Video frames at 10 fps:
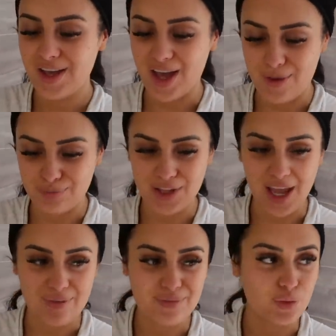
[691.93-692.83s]
um,
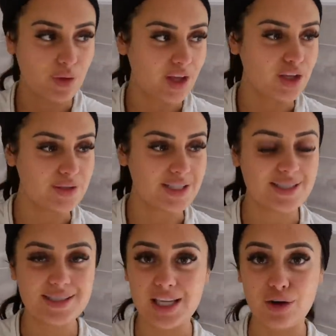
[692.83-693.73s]
yeah, the one that I use
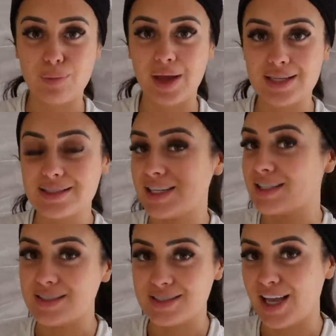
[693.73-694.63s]
is serum based and
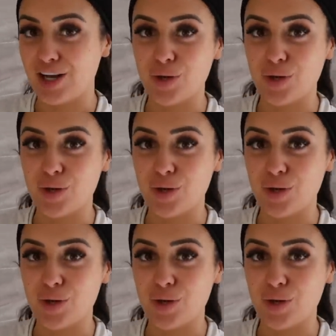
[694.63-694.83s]
it's insane.